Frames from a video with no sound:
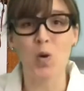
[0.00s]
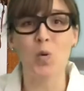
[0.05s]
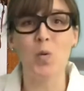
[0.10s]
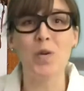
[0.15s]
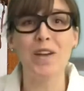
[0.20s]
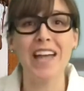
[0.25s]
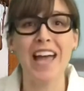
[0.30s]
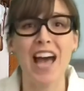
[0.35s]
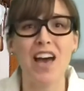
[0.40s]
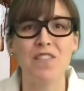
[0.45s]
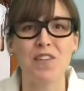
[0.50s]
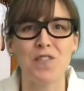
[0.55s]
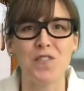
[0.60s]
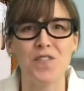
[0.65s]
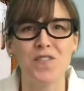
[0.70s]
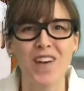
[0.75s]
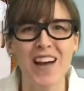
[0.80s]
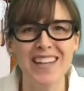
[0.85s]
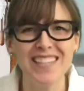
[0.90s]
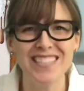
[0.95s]
We have a
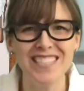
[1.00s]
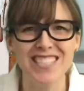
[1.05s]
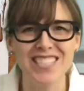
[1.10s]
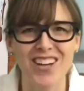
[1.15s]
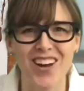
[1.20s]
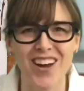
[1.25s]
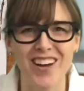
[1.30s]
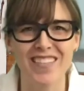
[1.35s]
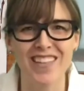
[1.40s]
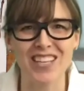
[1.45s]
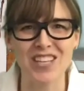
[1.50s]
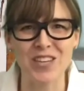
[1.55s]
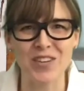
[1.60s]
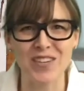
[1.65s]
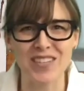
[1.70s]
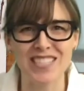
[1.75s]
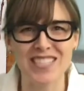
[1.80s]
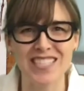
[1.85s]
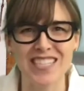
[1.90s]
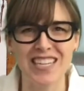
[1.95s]
fun song that you
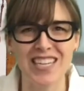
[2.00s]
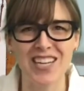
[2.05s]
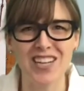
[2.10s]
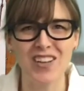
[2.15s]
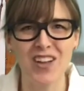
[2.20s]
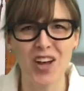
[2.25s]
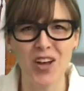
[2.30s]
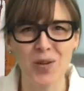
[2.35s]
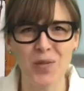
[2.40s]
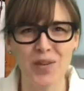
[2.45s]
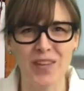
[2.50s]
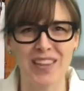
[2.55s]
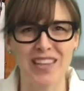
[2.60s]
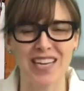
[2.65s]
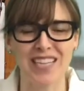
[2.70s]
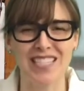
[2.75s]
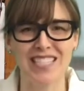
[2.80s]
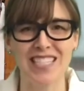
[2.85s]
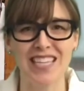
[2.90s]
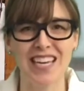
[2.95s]
can sing along with
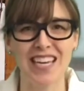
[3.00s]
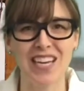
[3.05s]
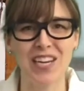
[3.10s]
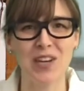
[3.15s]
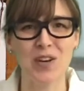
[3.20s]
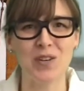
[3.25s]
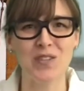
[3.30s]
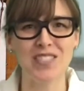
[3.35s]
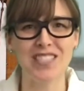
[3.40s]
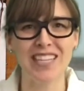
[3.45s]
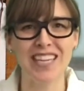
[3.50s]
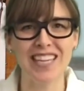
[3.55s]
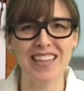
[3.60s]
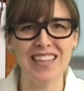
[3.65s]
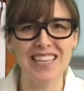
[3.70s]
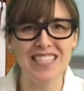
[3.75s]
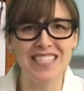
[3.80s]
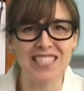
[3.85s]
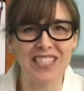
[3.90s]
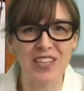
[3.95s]
us. It goes like
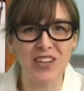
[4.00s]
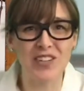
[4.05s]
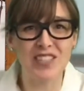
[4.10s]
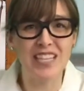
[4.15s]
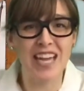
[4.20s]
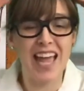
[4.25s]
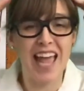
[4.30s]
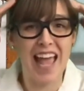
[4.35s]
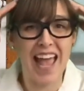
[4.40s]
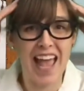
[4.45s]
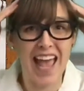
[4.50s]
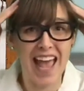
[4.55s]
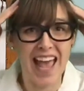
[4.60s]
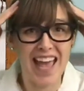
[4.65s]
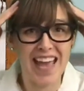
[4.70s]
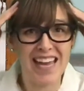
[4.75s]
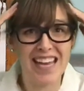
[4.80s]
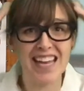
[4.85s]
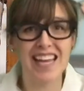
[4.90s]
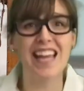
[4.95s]
this. It goes
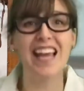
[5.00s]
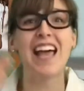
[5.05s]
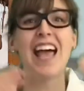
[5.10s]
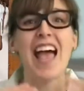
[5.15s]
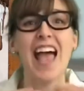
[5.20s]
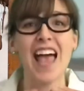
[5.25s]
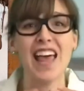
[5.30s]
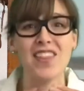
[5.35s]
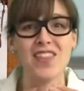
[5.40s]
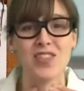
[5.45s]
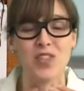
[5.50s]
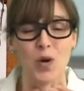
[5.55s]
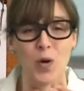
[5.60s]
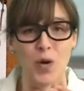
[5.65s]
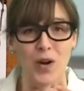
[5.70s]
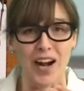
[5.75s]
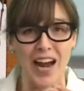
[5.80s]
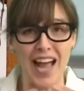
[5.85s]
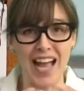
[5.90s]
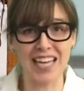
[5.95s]
head and
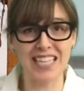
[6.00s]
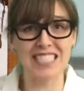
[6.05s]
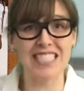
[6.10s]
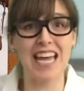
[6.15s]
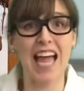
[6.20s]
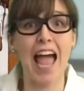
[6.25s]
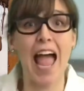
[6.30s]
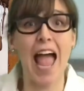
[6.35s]
thorax